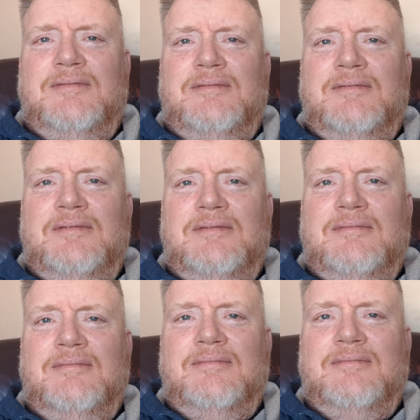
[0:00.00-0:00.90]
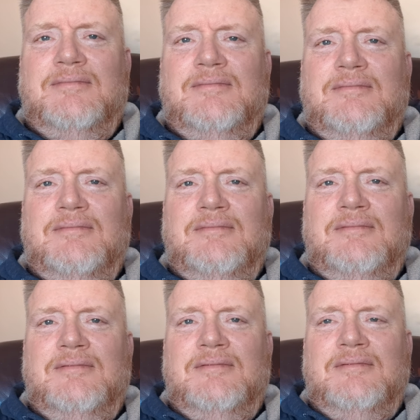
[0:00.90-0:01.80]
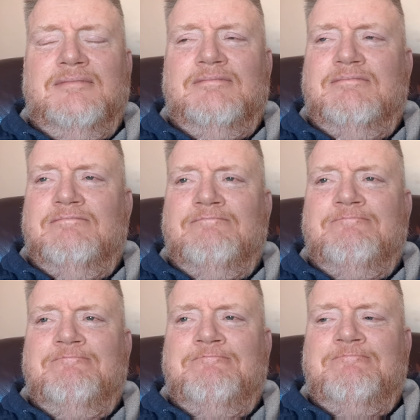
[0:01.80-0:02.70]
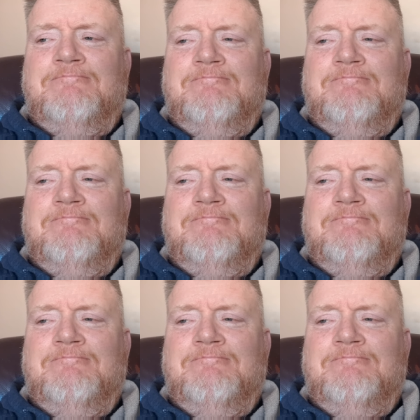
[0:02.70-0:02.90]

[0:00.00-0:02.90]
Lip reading: [no speech]